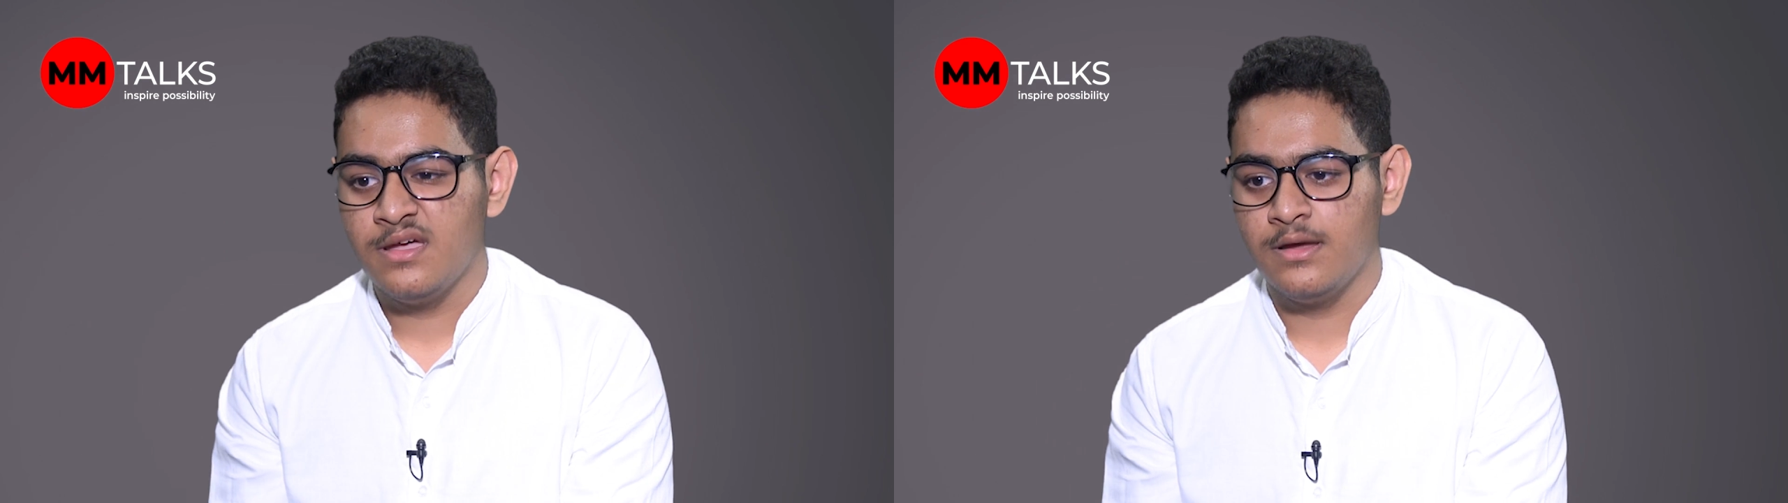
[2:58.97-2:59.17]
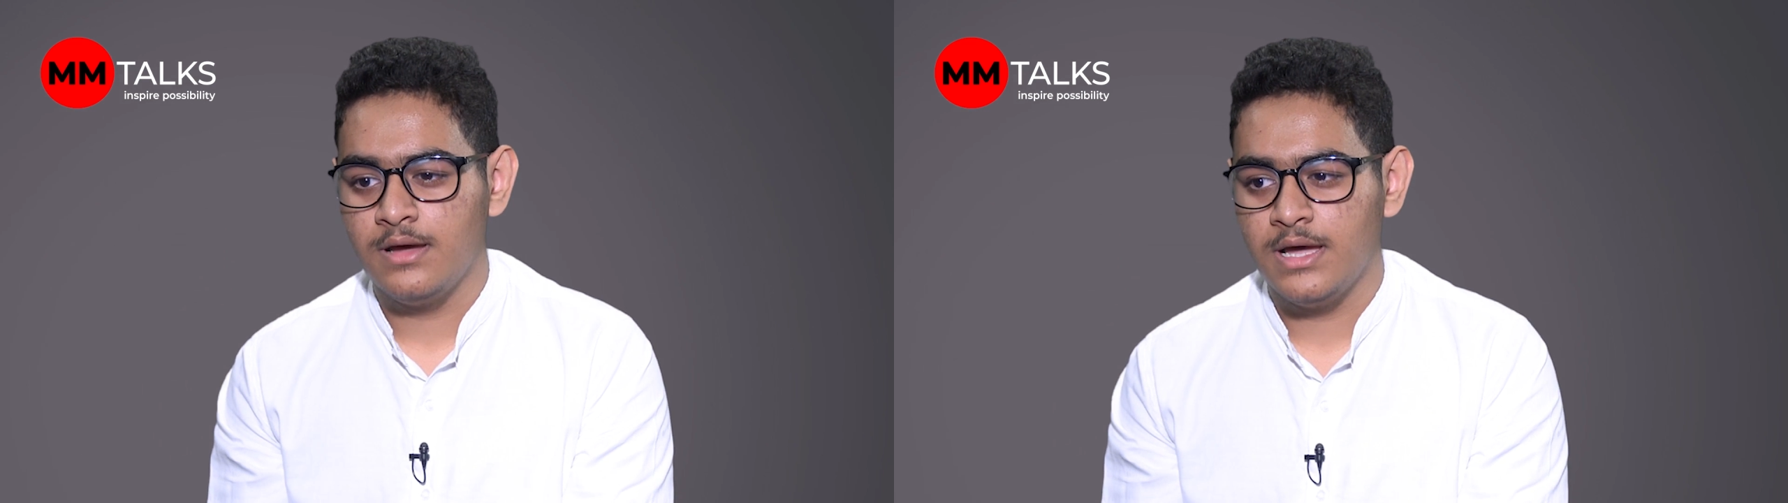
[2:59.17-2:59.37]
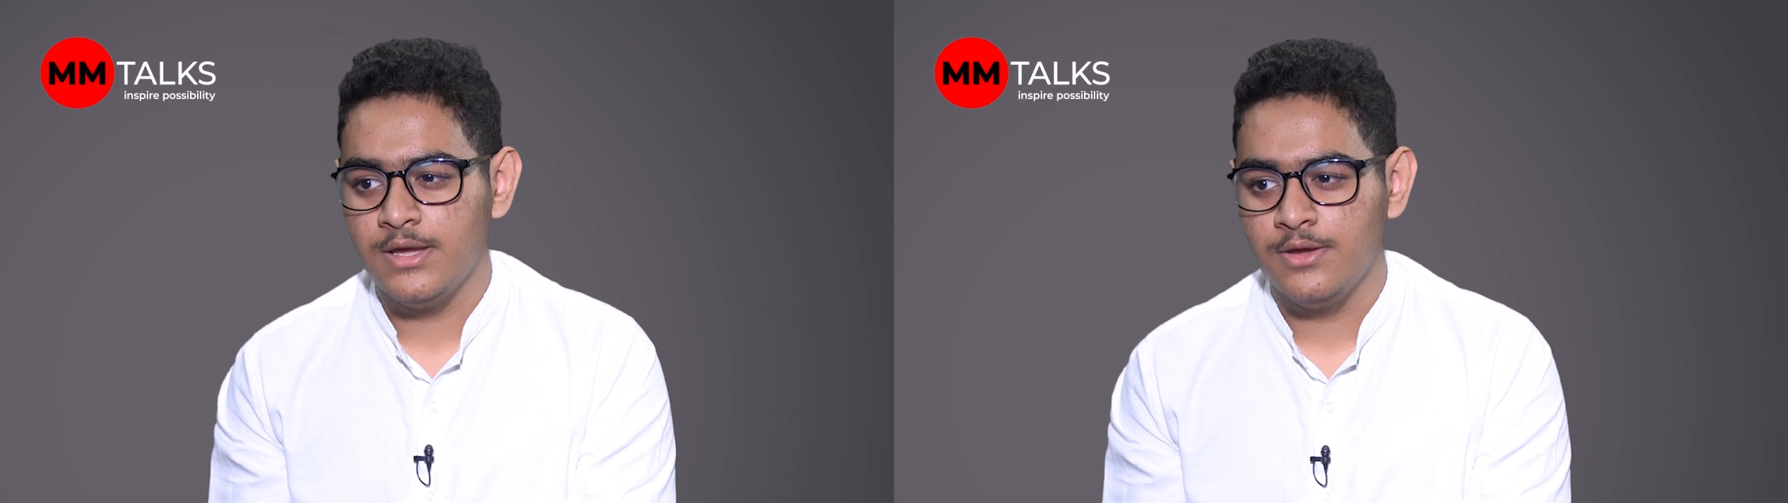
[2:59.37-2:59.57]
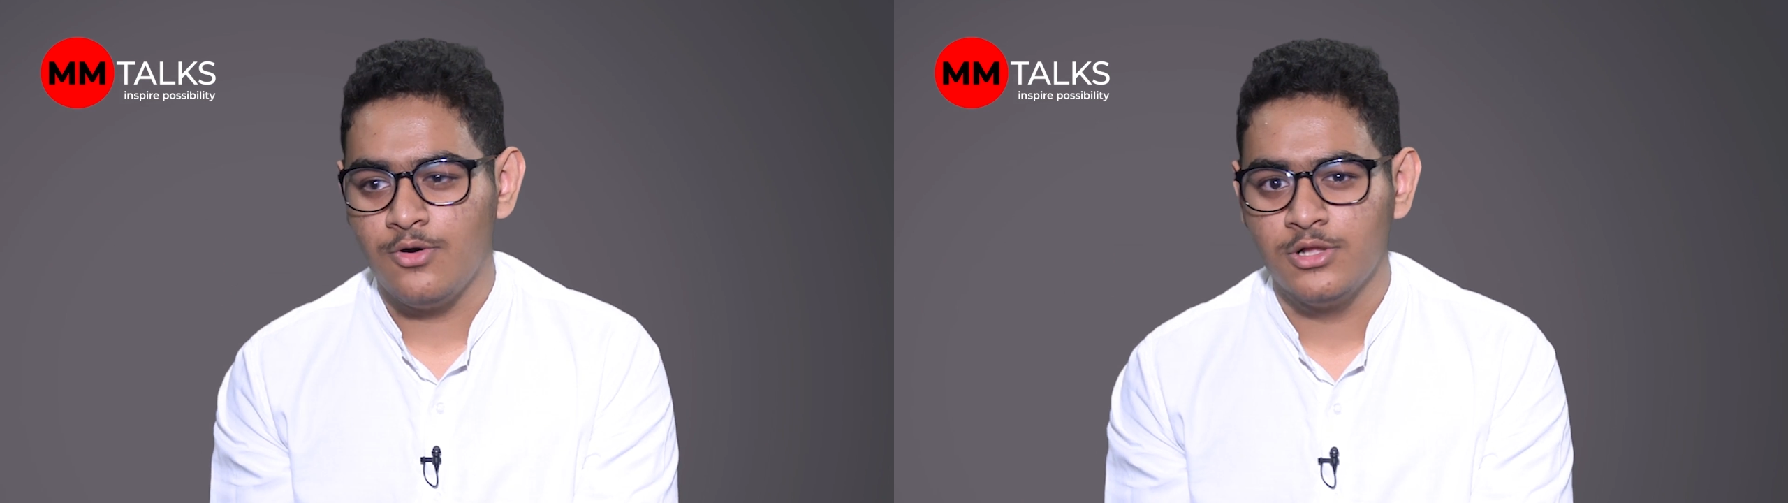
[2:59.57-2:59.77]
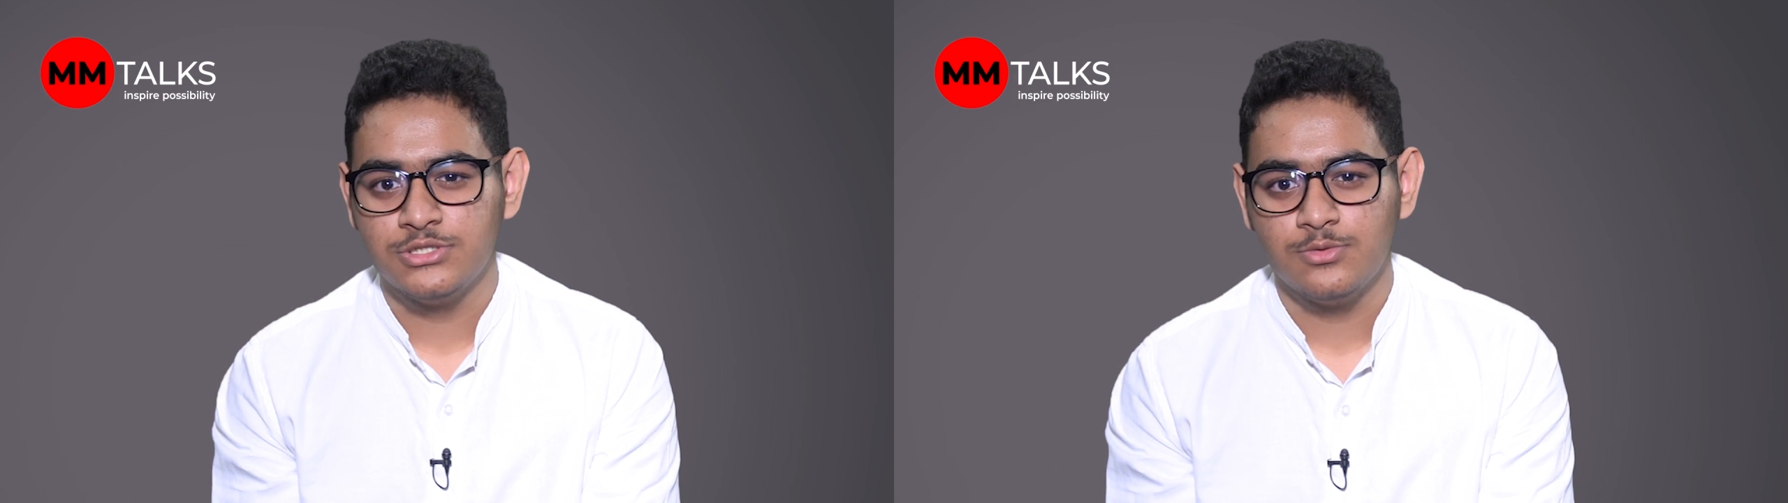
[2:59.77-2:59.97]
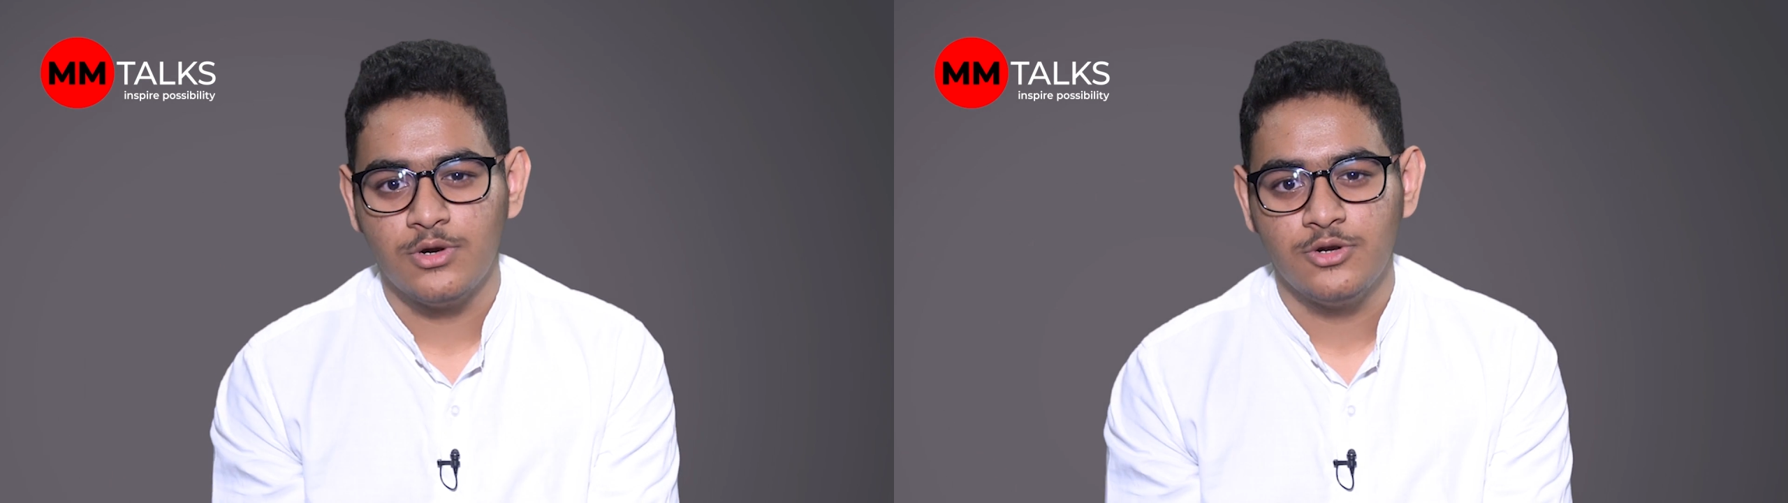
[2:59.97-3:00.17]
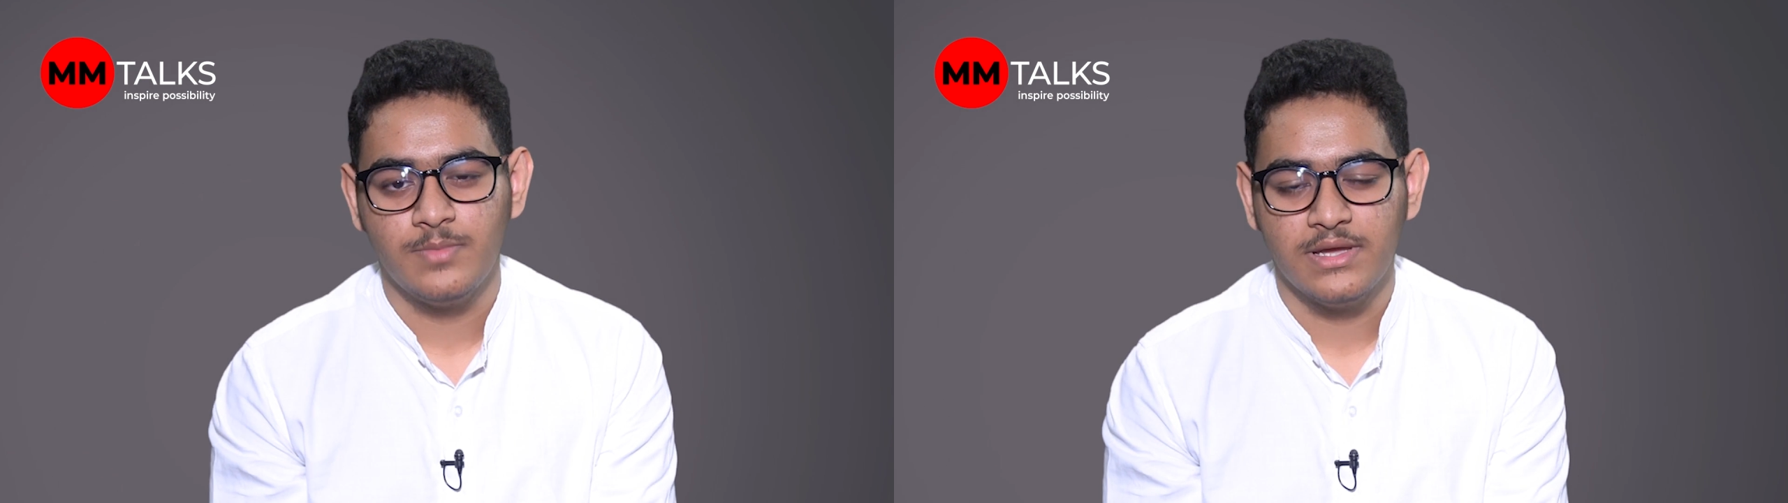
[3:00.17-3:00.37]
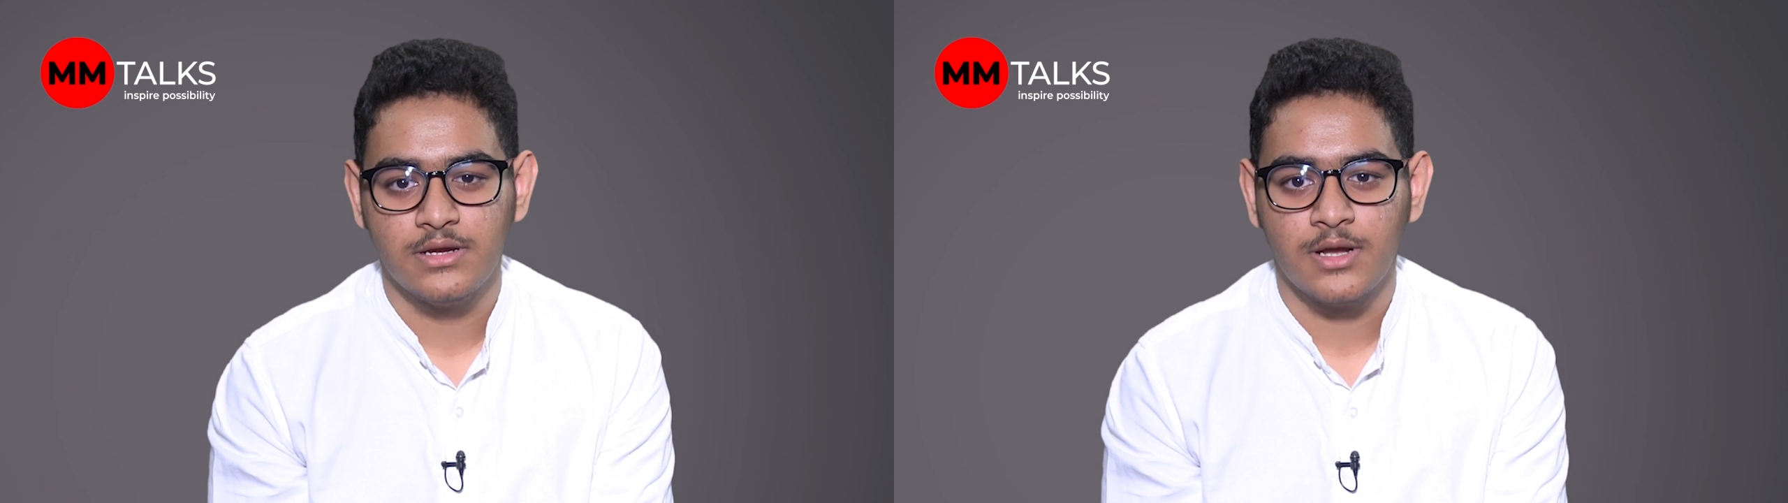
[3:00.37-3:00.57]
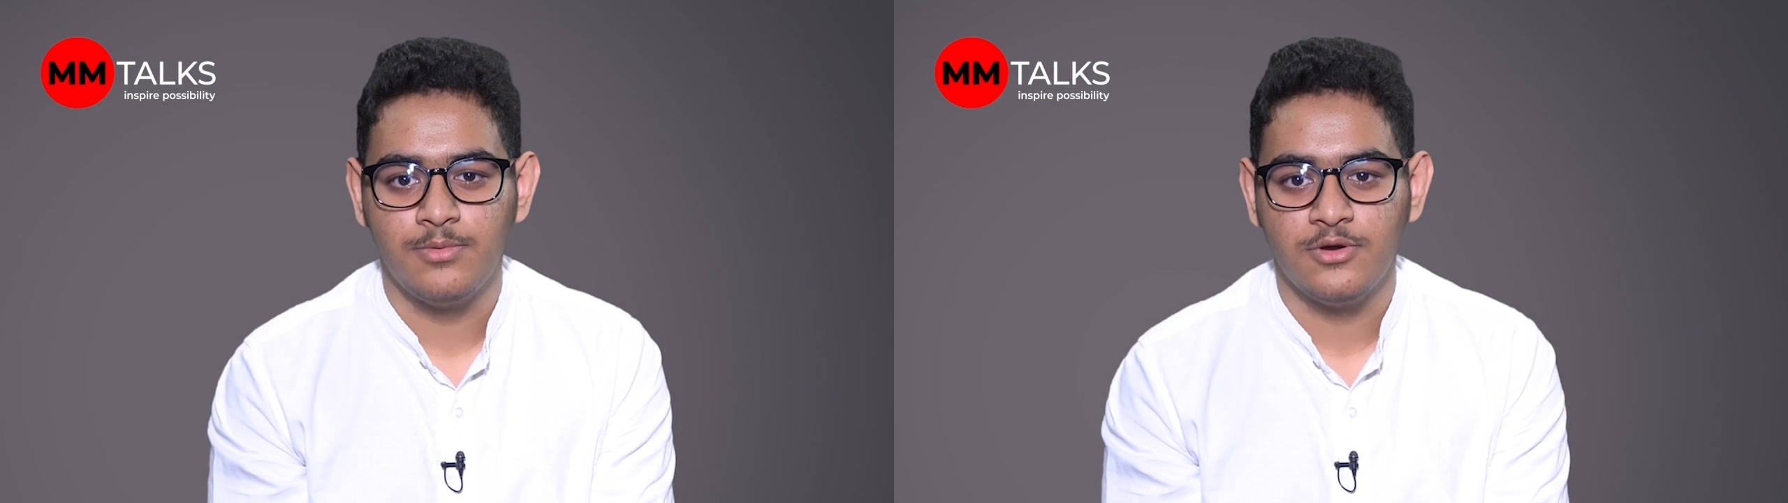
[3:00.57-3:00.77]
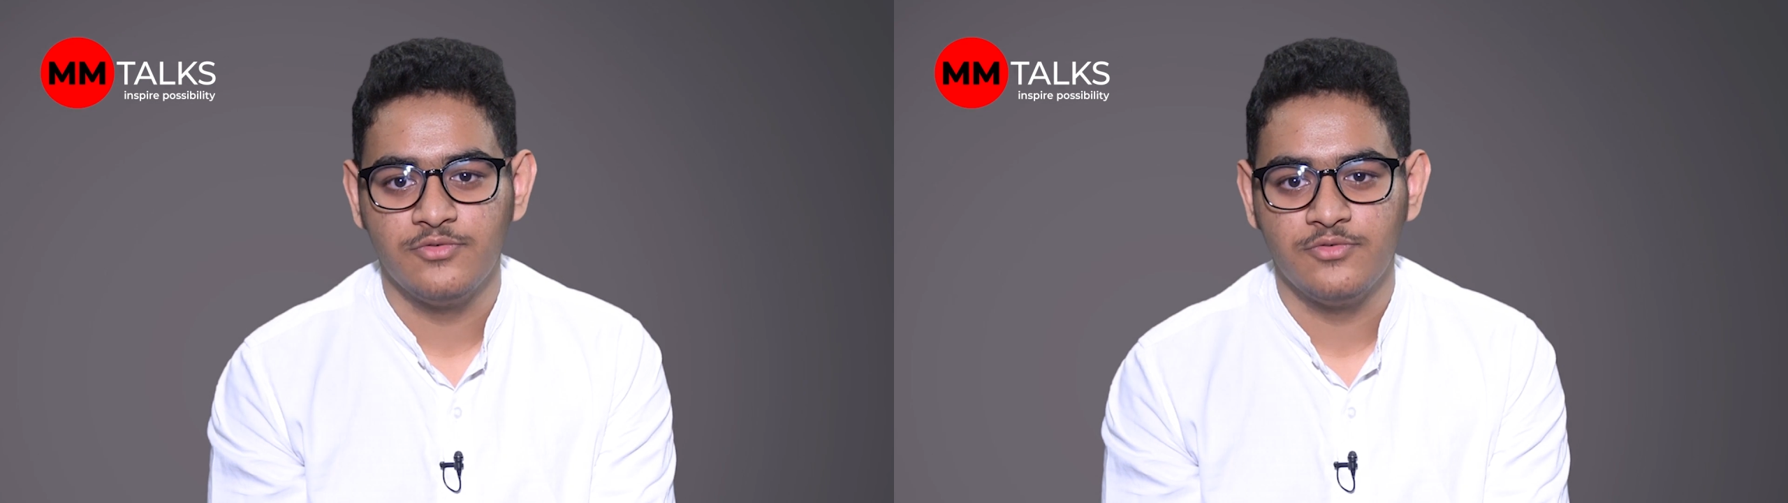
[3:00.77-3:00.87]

Uh, I also want to make a couple